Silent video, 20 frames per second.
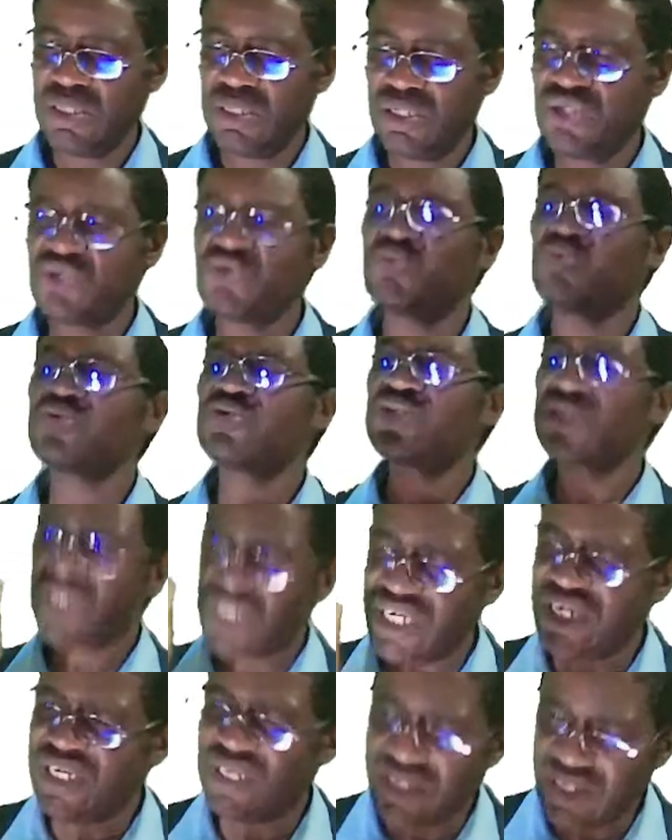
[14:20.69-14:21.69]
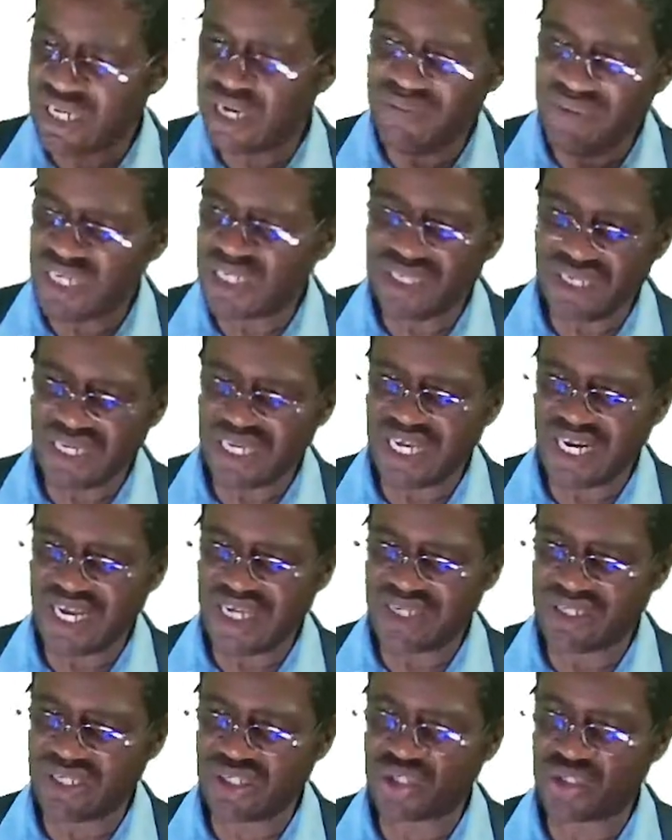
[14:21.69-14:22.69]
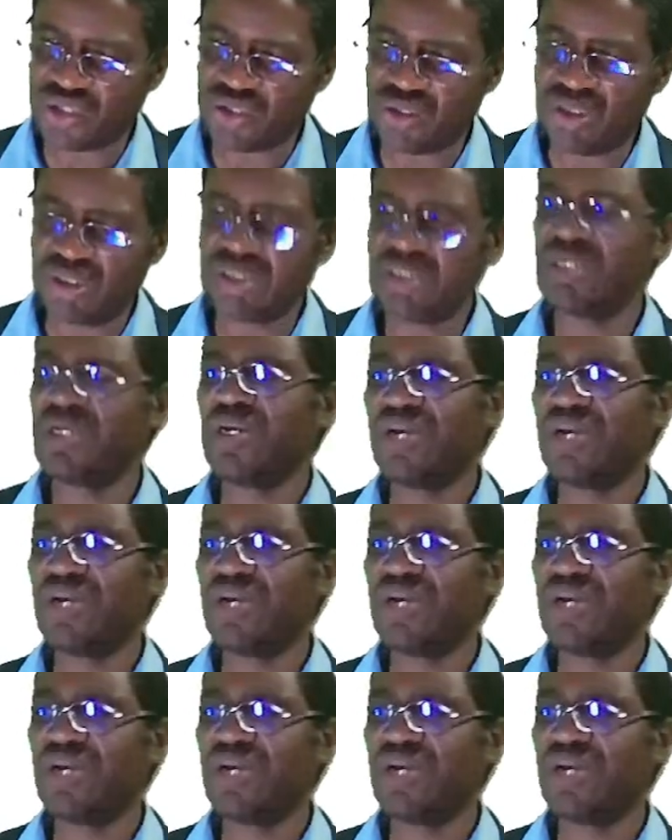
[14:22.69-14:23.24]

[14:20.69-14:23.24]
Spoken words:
you will still debit realization